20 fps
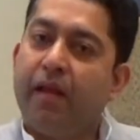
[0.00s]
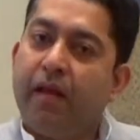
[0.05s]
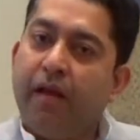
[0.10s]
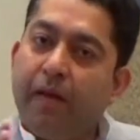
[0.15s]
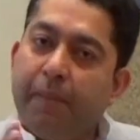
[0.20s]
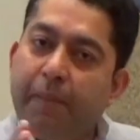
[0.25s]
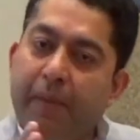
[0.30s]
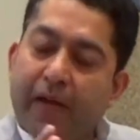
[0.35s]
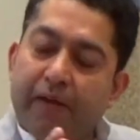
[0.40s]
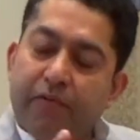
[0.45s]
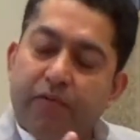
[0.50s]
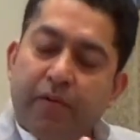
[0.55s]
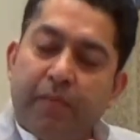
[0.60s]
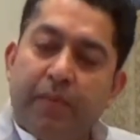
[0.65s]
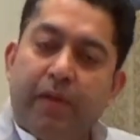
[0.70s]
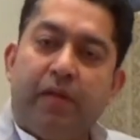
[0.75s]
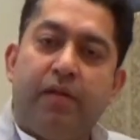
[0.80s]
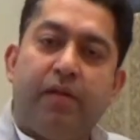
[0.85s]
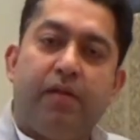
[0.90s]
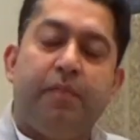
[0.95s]
Apart from
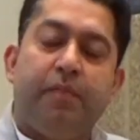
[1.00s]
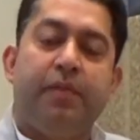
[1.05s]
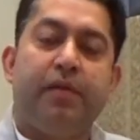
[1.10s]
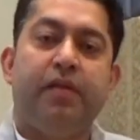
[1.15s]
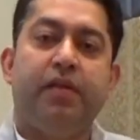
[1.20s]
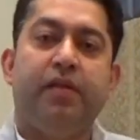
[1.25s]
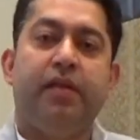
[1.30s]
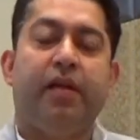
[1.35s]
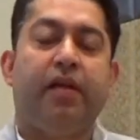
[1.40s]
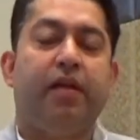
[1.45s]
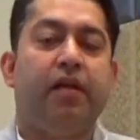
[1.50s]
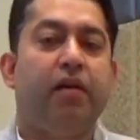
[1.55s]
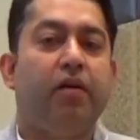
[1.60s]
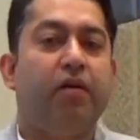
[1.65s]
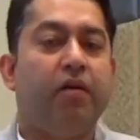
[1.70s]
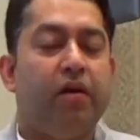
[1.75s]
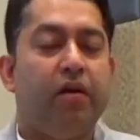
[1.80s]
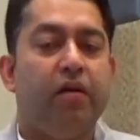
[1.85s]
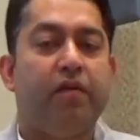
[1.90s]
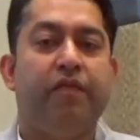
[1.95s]
herbal, they're
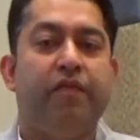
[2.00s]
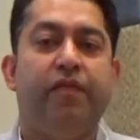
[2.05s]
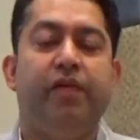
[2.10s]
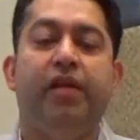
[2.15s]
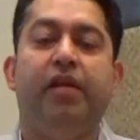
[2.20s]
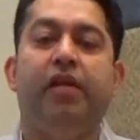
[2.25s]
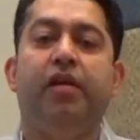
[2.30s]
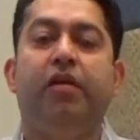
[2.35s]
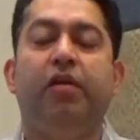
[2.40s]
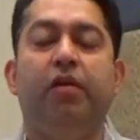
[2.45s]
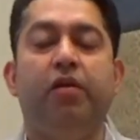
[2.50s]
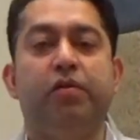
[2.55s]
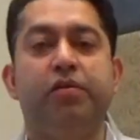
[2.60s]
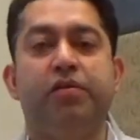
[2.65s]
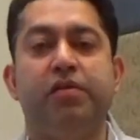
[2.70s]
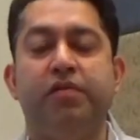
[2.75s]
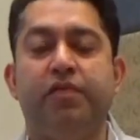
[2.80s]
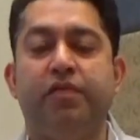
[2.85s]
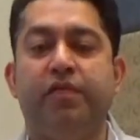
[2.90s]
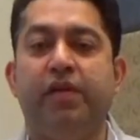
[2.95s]
alcohol-free,
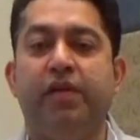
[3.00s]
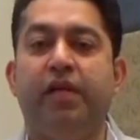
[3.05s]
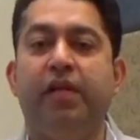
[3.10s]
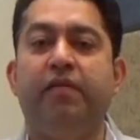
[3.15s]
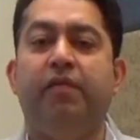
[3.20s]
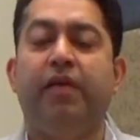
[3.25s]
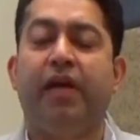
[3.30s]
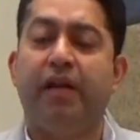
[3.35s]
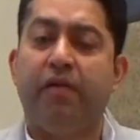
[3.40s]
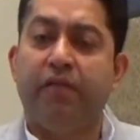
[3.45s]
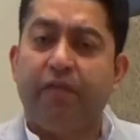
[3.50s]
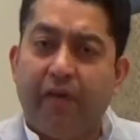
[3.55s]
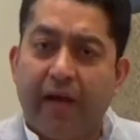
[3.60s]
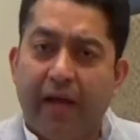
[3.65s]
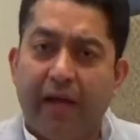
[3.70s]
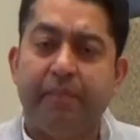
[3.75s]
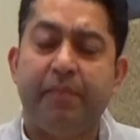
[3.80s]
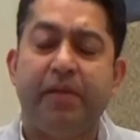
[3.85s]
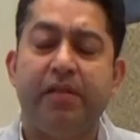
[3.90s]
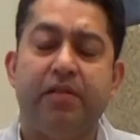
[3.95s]
gluten-free,
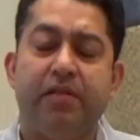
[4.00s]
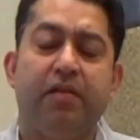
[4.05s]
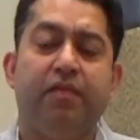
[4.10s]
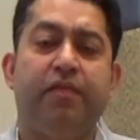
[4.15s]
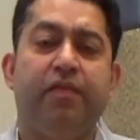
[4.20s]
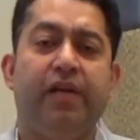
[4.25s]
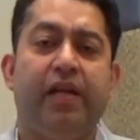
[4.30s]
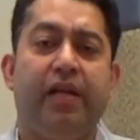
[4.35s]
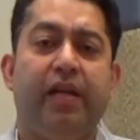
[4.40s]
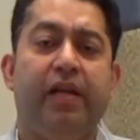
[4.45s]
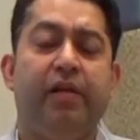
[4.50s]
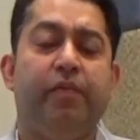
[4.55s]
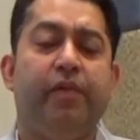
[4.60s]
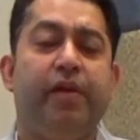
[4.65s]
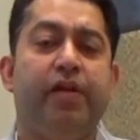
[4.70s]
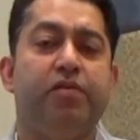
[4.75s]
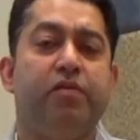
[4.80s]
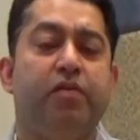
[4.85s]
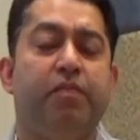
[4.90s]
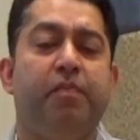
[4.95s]
environmental friendly
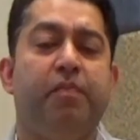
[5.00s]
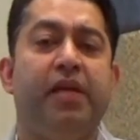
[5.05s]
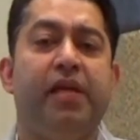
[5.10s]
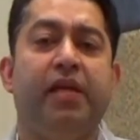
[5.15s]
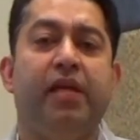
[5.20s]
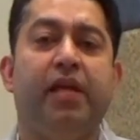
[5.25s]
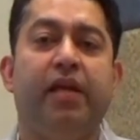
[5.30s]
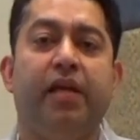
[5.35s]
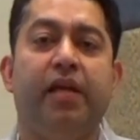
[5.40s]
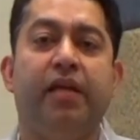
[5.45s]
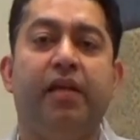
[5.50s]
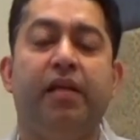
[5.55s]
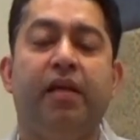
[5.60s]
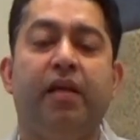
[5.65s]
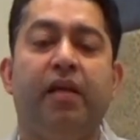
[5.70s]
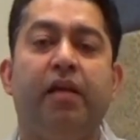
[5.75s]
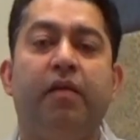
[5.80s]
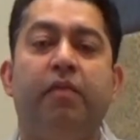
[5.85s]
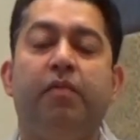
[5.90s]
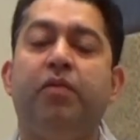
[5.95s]
ways of making it
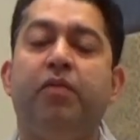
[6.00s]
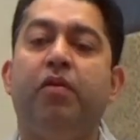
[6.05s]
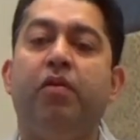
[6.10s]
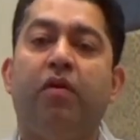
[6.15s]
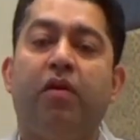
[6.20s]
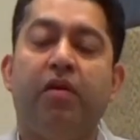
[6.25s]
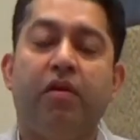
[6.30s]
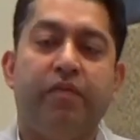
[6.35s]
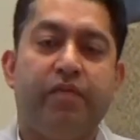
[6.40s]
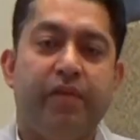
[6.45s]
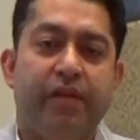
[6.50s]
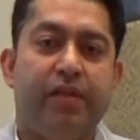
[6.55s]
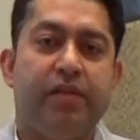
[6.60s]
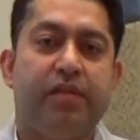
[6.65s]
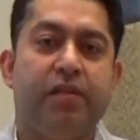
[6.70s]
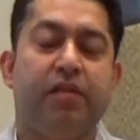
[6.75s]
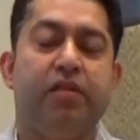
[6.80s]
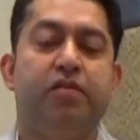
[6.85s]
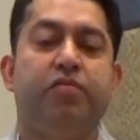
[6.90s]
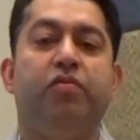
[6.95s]
with a lot of
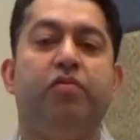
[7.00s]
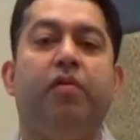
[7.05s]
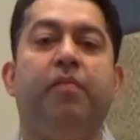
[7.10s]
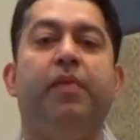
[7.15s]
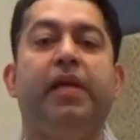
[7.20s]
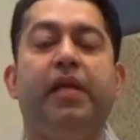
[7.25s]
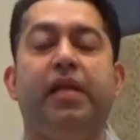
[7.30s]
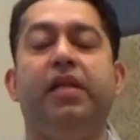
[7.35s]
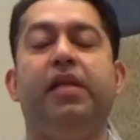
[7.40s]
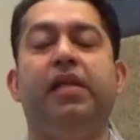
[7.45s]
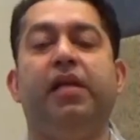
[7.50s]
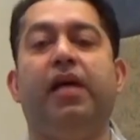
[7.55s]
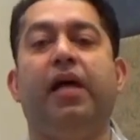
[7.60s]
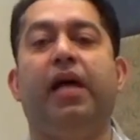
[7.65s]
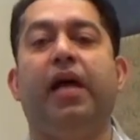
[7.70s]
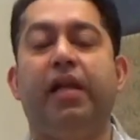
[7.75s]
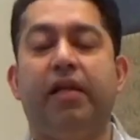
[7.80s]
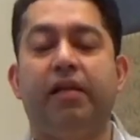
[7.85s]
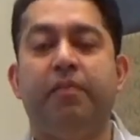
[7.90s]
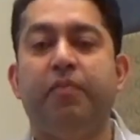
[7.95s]
research from India
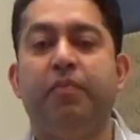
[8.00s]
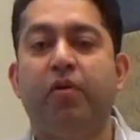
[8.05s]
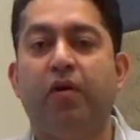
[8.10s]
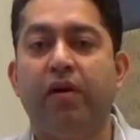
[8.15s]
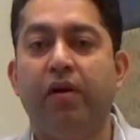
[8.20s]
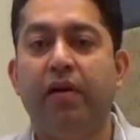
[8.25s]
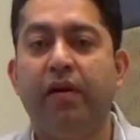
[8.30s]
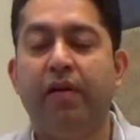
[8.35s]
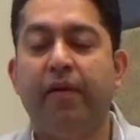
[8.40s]
and abroad,